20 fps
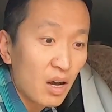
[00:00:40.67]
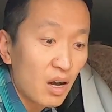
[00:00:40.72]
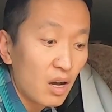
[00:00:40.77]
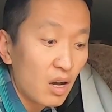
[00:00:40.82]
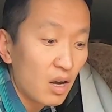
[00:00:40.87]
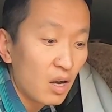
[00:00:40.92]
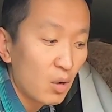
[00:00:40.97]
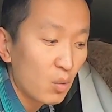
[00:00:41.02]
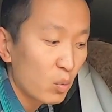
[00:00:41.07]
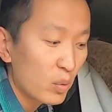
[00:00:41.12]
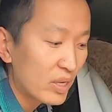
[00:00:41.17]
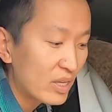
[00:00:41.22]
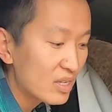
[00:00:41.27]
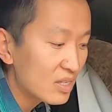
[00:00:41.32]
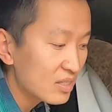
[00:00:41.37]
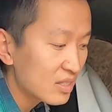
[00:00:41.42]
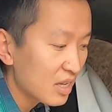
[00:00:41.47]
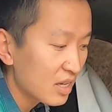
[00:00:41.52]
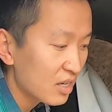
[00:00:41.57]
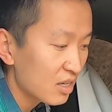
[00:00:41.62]
Uh, we
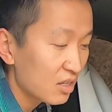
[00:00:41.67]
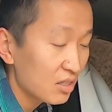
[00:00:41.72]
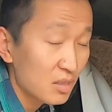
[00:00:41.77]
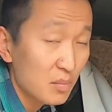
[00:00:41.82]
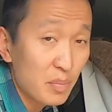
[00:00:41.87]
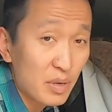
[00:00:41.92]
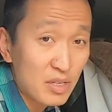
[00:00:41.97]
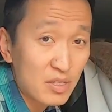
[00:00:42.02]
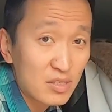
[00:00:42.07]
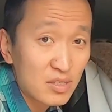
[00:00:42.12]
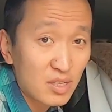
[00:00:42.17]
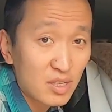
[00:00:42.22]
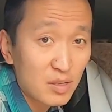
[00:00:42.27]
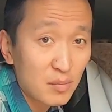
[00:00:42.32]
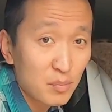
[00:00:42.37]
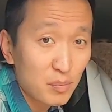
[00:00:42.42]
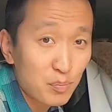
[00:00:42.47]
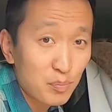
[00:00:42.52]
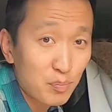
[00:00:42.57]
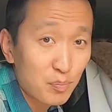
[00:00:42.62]
decided on the bench
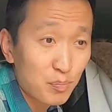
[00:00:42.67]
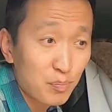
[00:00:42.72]
seating